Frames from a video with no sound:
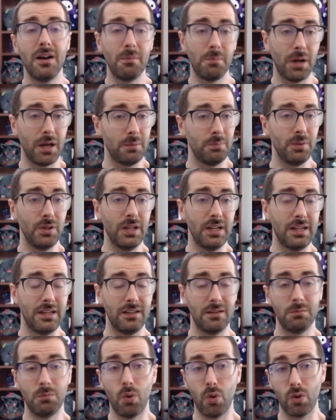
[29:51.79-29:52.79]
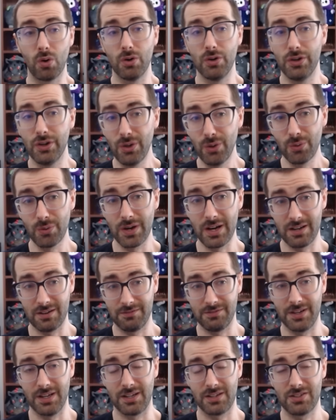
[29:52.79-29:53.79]
by playing more null rod
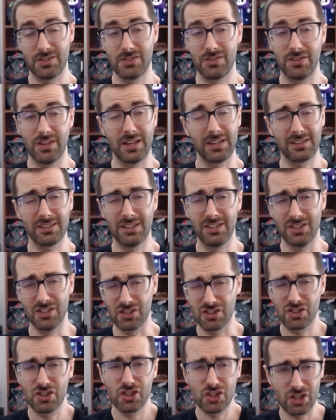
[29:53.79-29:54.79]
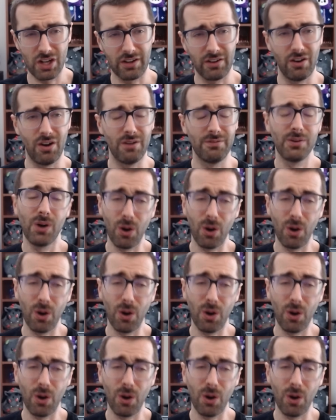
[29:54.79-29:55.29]
effects that can just shut off